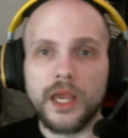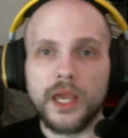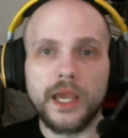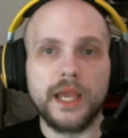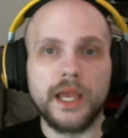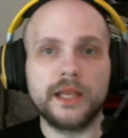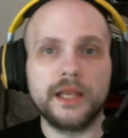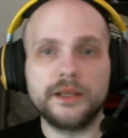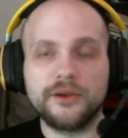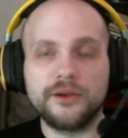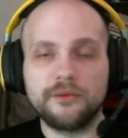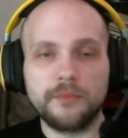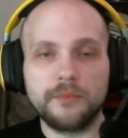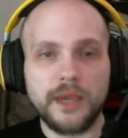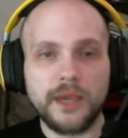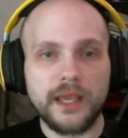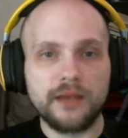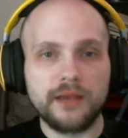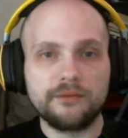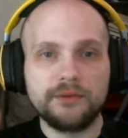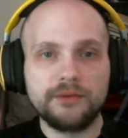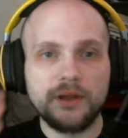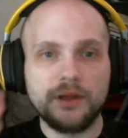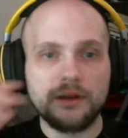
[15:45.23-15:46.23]
and you may
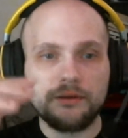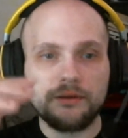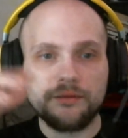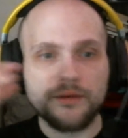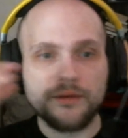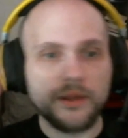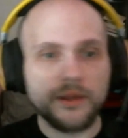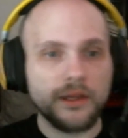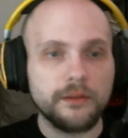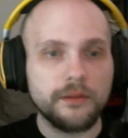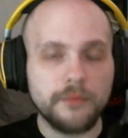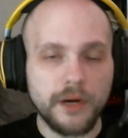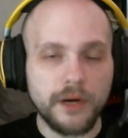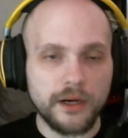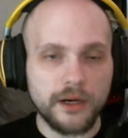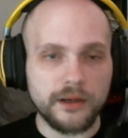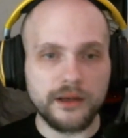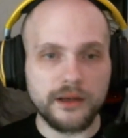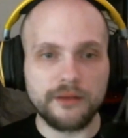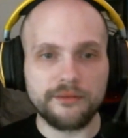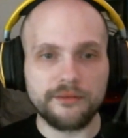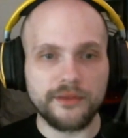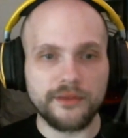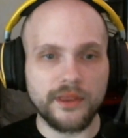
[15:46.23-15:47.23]
have done affiliate
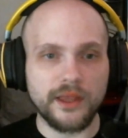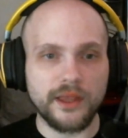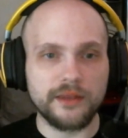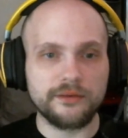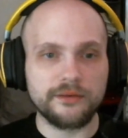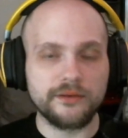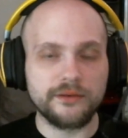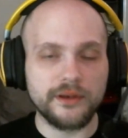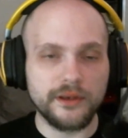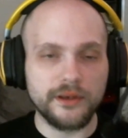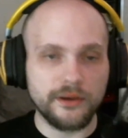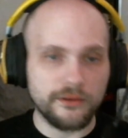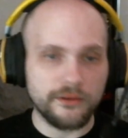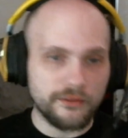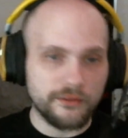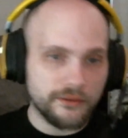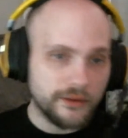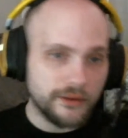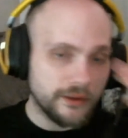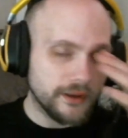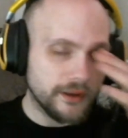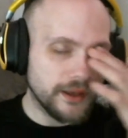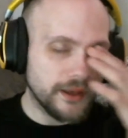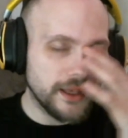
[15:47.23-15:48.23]
marketing for the last 10 years.
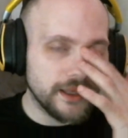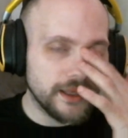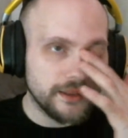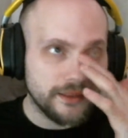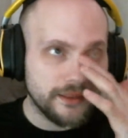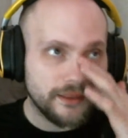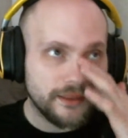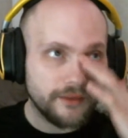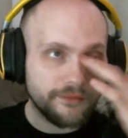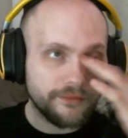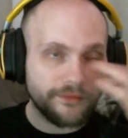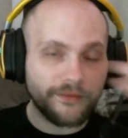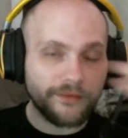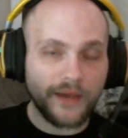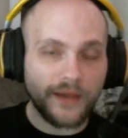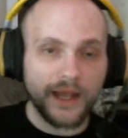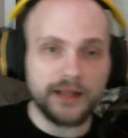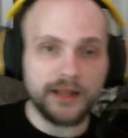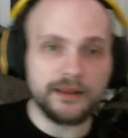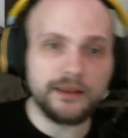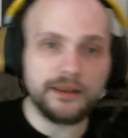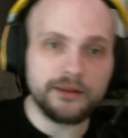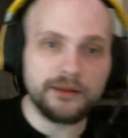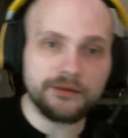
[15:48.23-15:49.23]
The
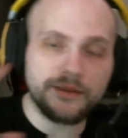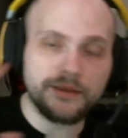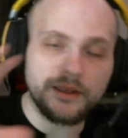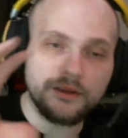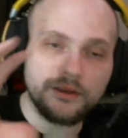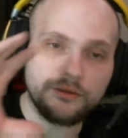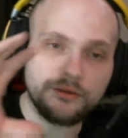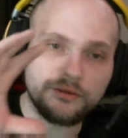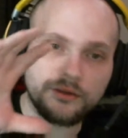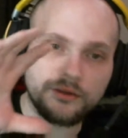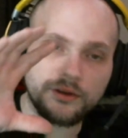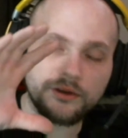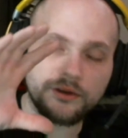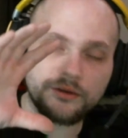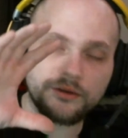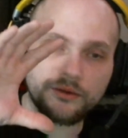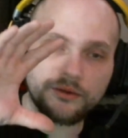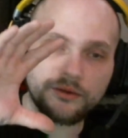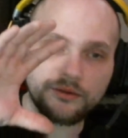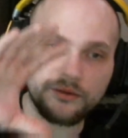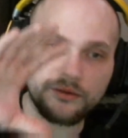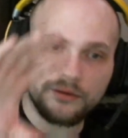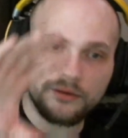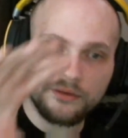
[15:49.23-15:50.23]
fact is that you show you're
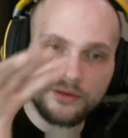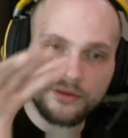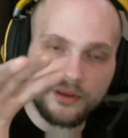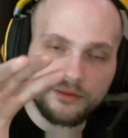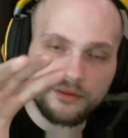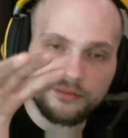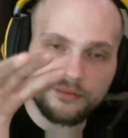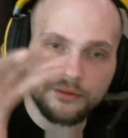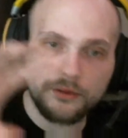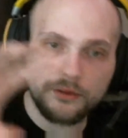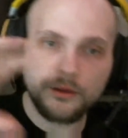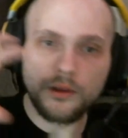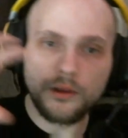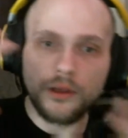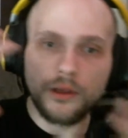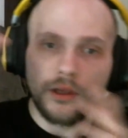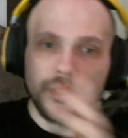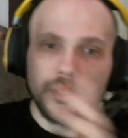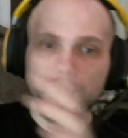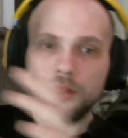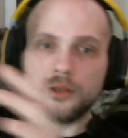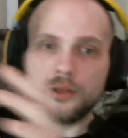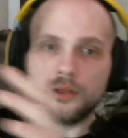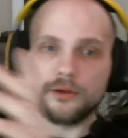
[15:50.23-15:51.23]
so successful,
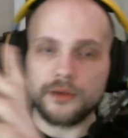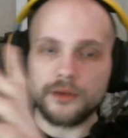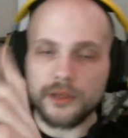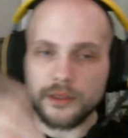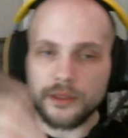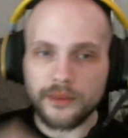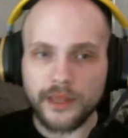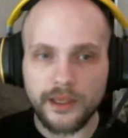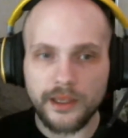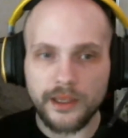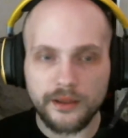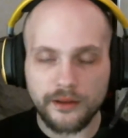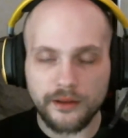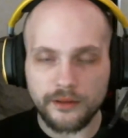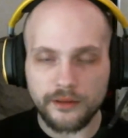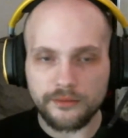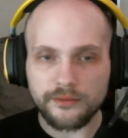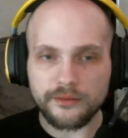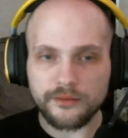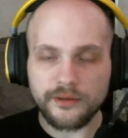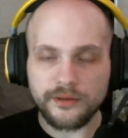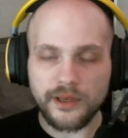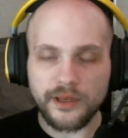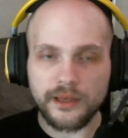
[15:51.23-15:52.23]
you can get that
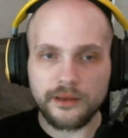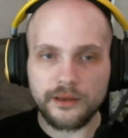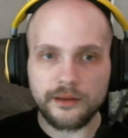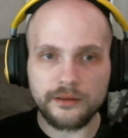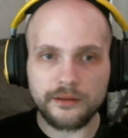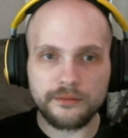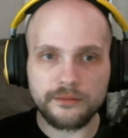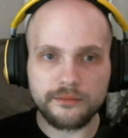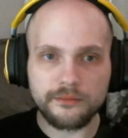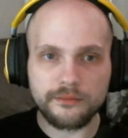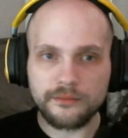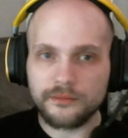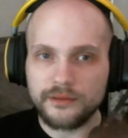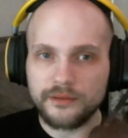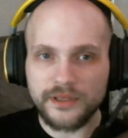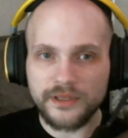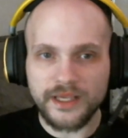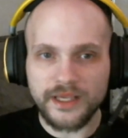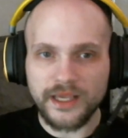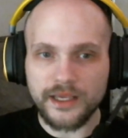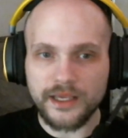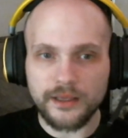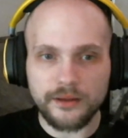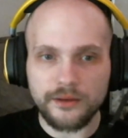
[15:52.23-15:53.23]
consultation
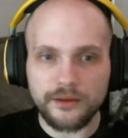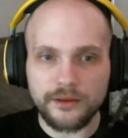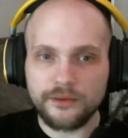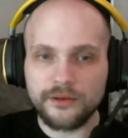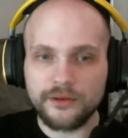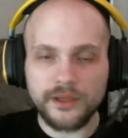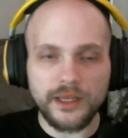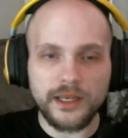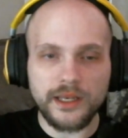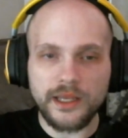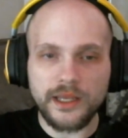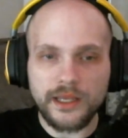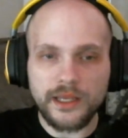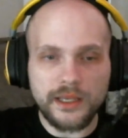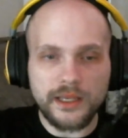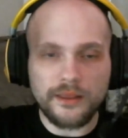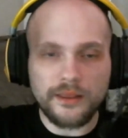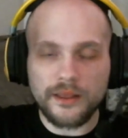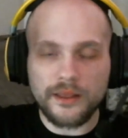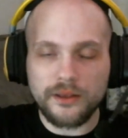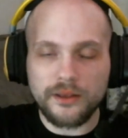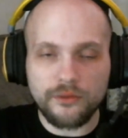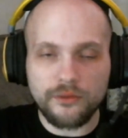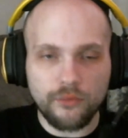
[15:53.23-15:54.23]
gig. You can get
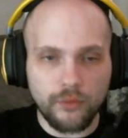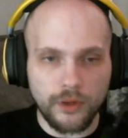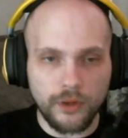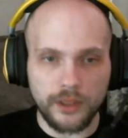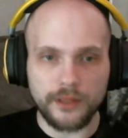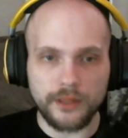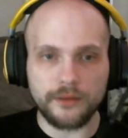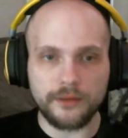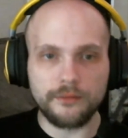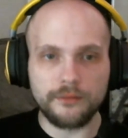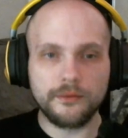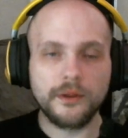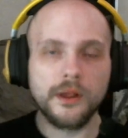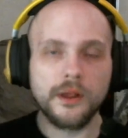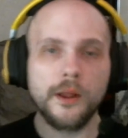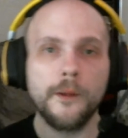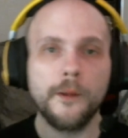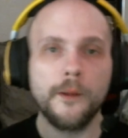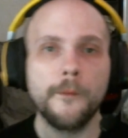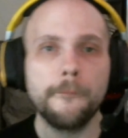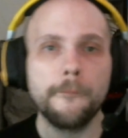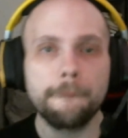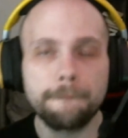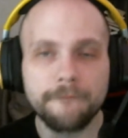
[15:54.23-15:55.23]
anything you want,
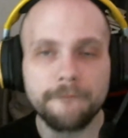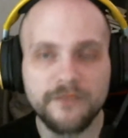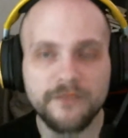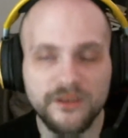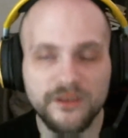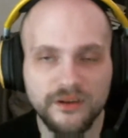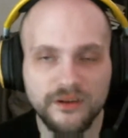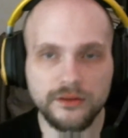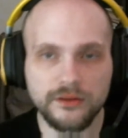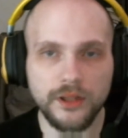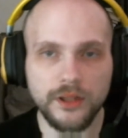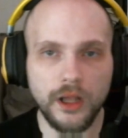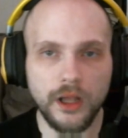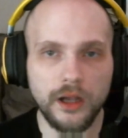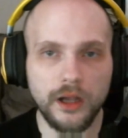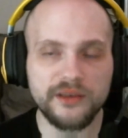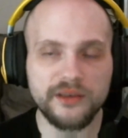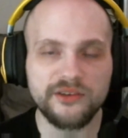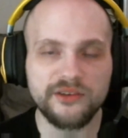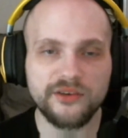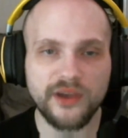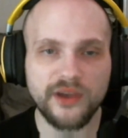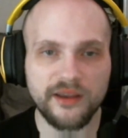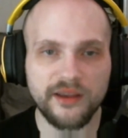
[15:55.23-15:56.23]
so long
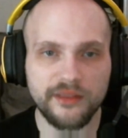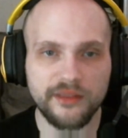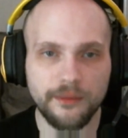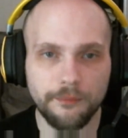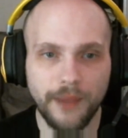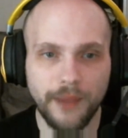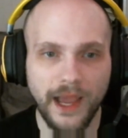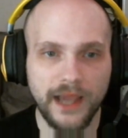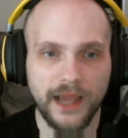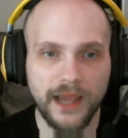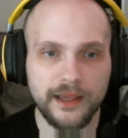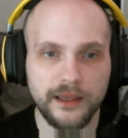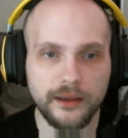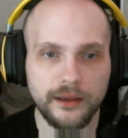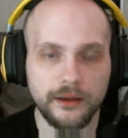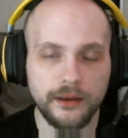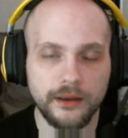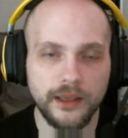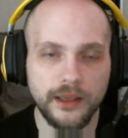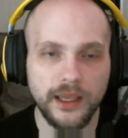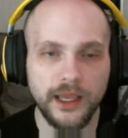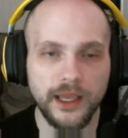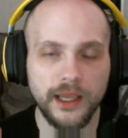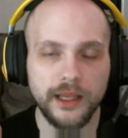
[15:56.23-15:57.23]
as you have the backing.
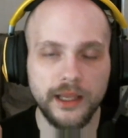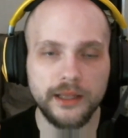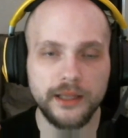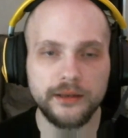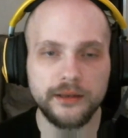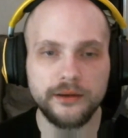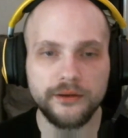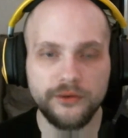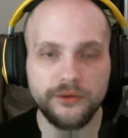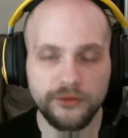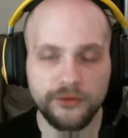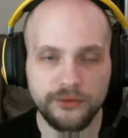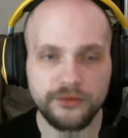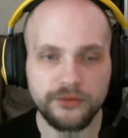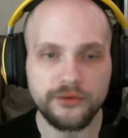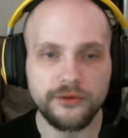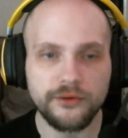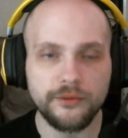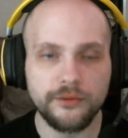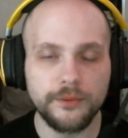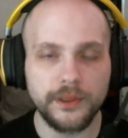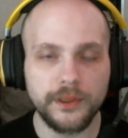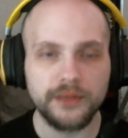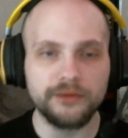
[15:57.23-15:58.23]
And
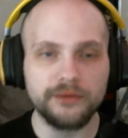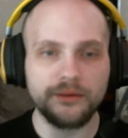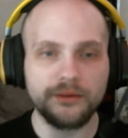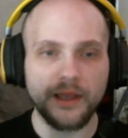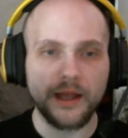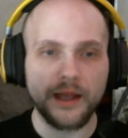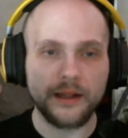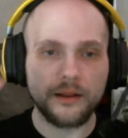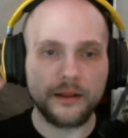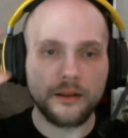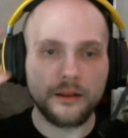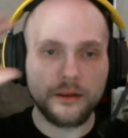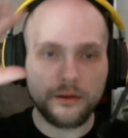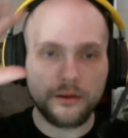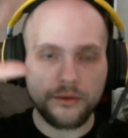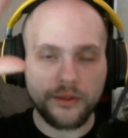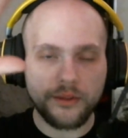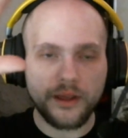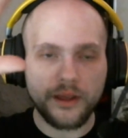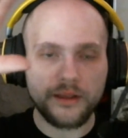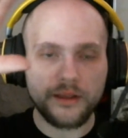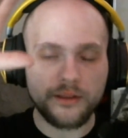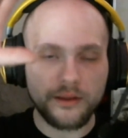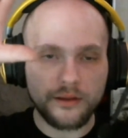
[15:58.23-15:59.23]
YouTube is that little
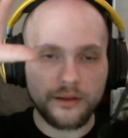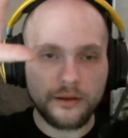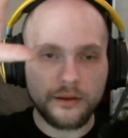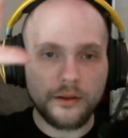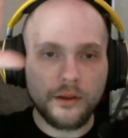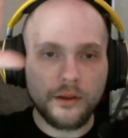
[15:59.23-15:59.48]
thing that